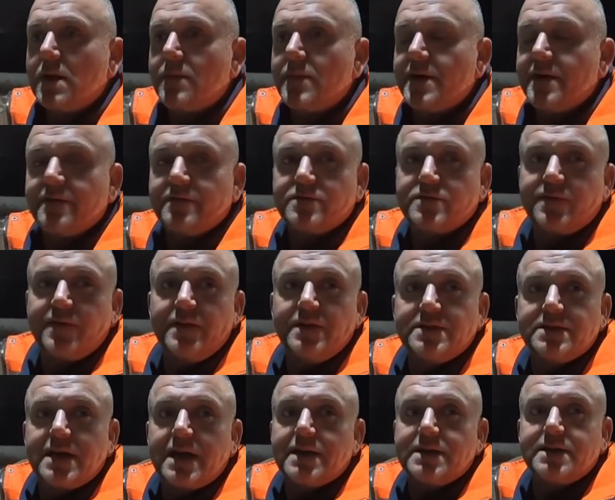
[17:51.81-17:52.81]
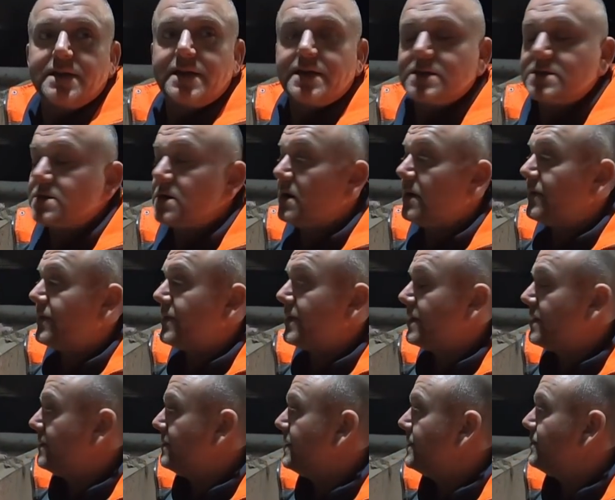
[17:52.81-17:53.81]
I mean, it was Phil's idea sort of thing
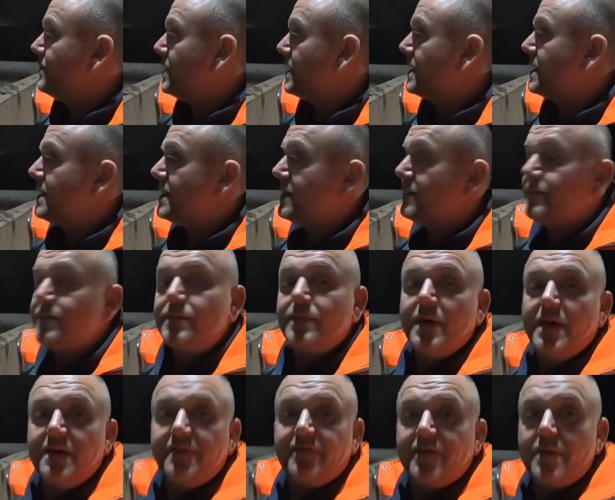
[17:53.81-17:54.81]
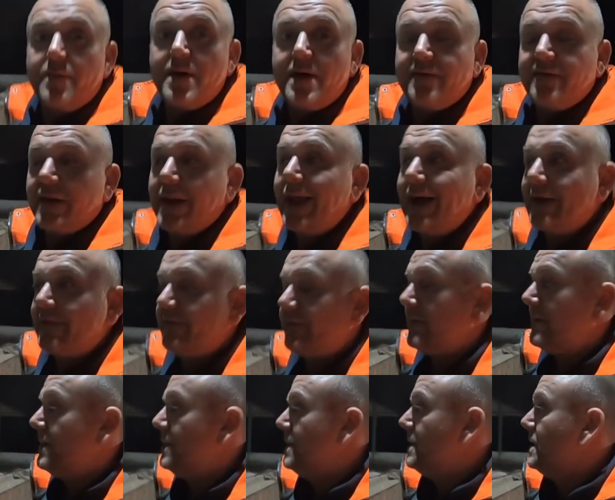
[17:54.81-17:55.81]
at the beginning for a bit of a laugh,
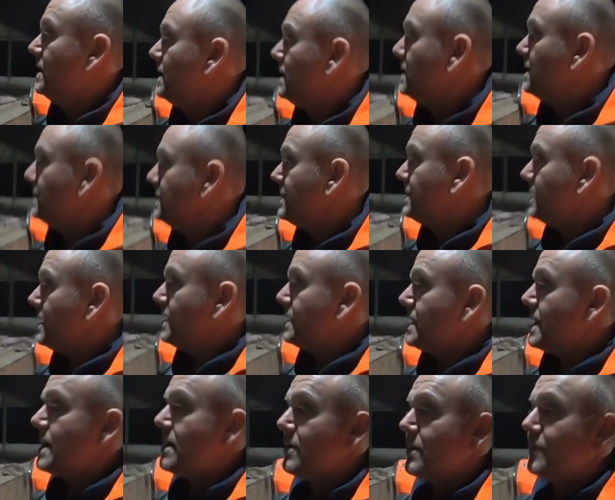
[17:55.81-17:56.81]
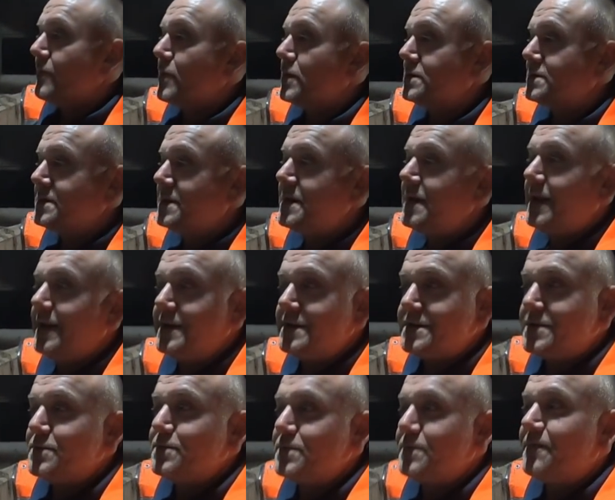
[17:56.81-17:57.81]
and yeah, we've got to nearly
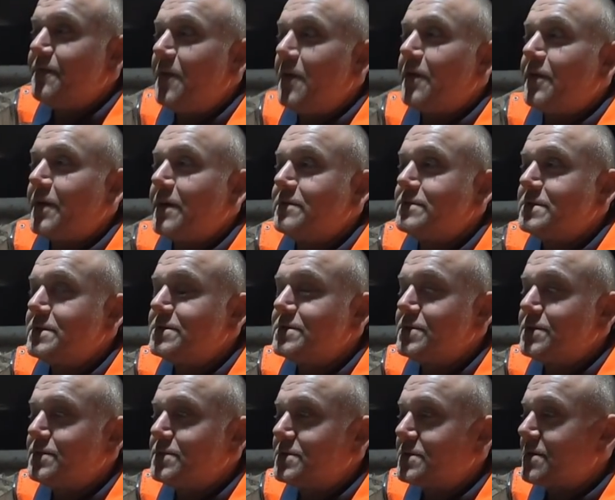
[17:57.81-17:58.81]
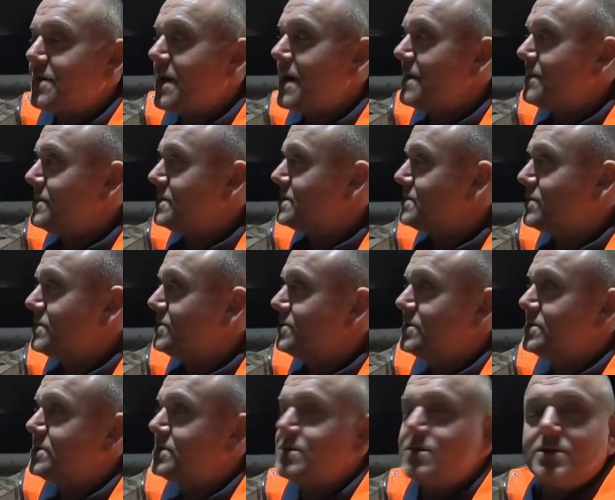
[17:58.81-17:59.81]
4,000 subscribers, which
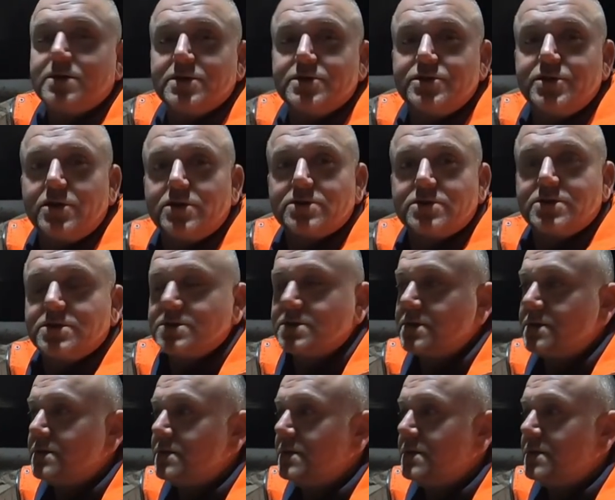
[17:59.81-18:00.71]
has totally shocked us.